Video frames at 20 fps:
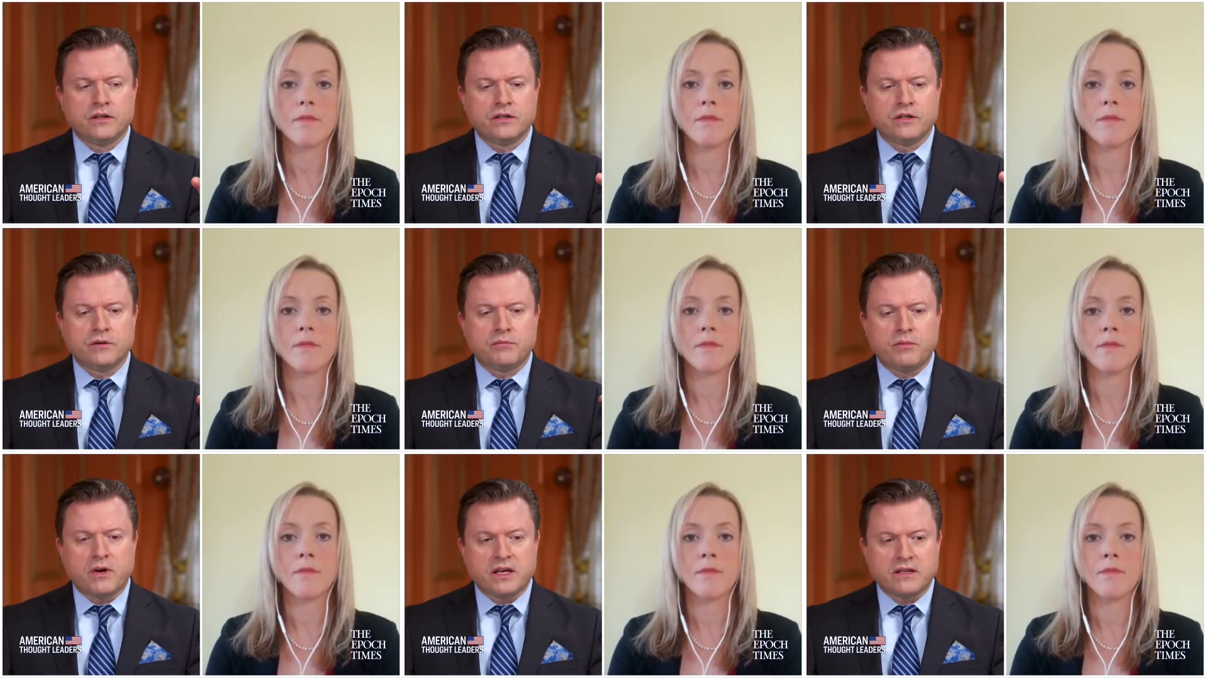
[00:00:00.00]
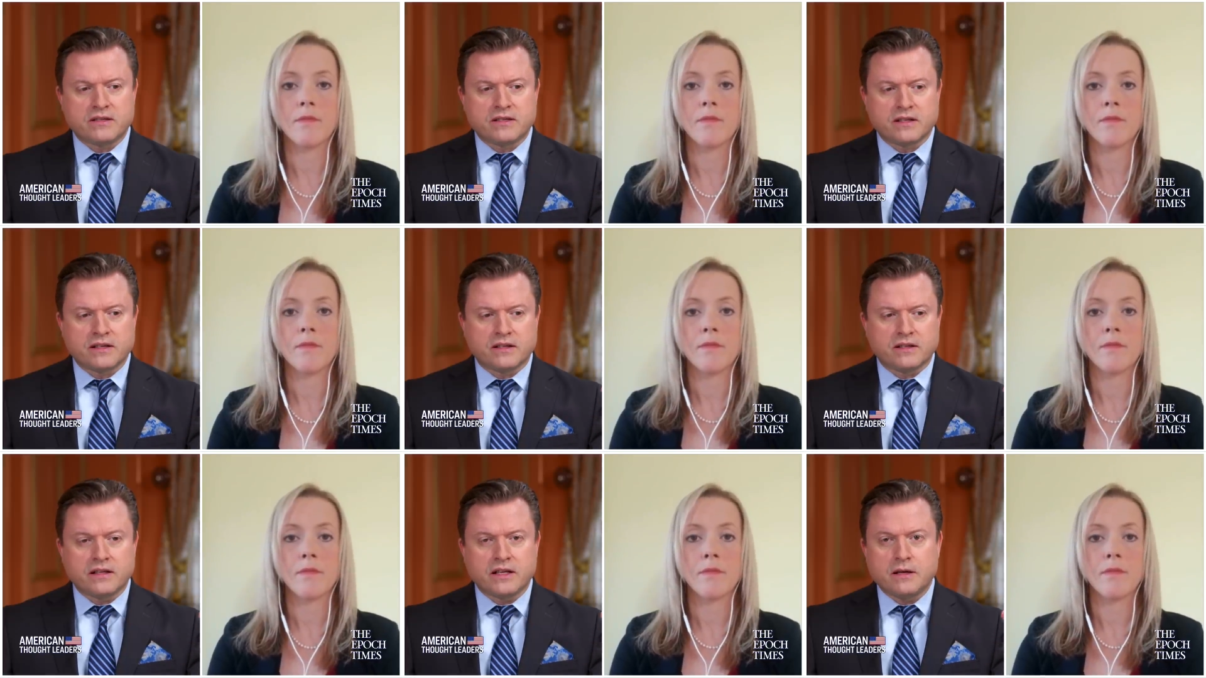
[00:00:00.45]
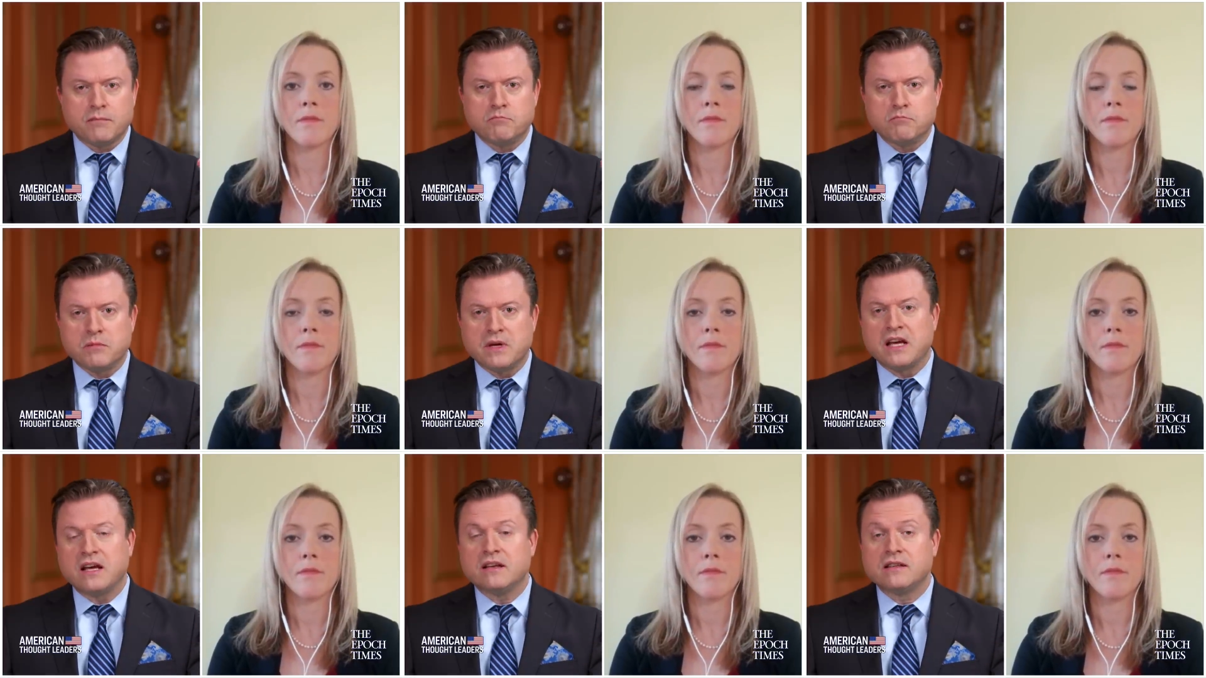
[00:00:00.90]
Speaker 1: to basically
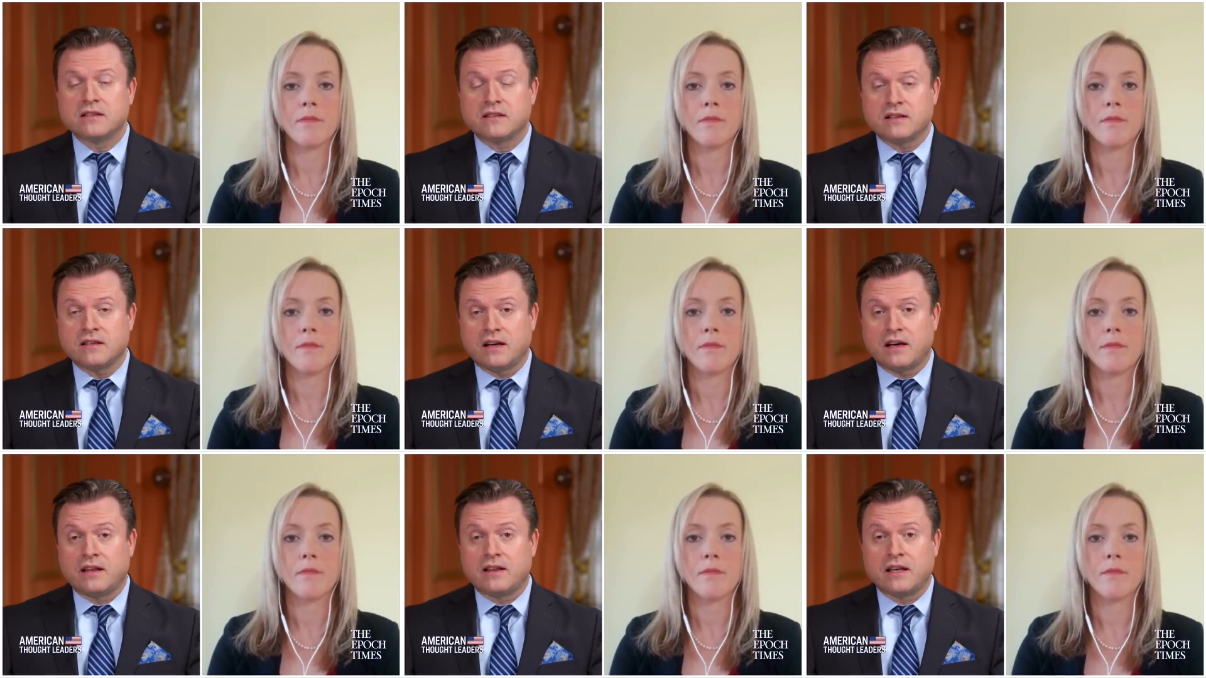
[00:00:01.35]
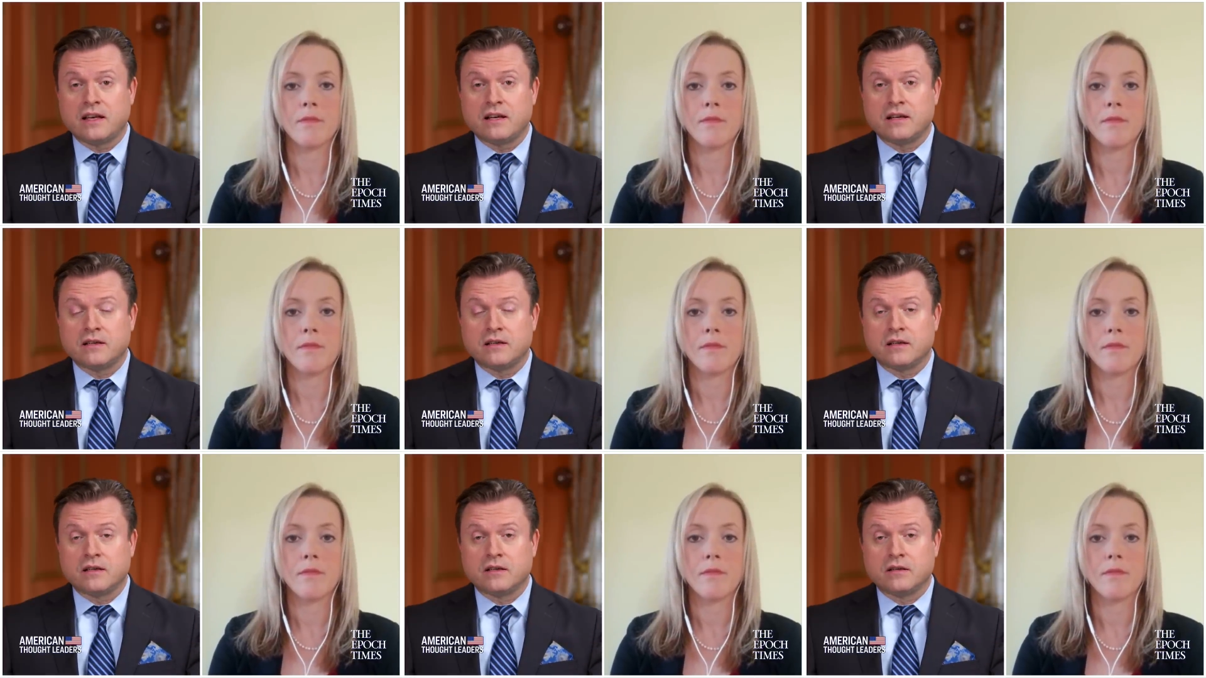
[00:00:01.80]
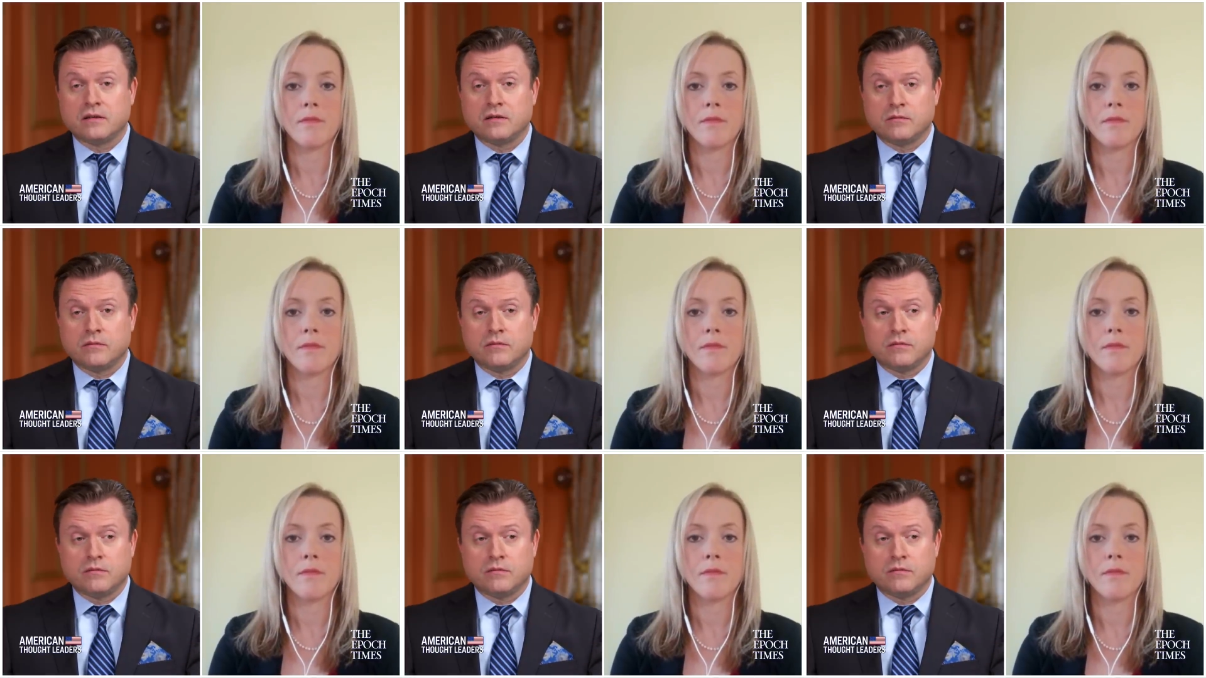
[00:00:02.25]
meet and then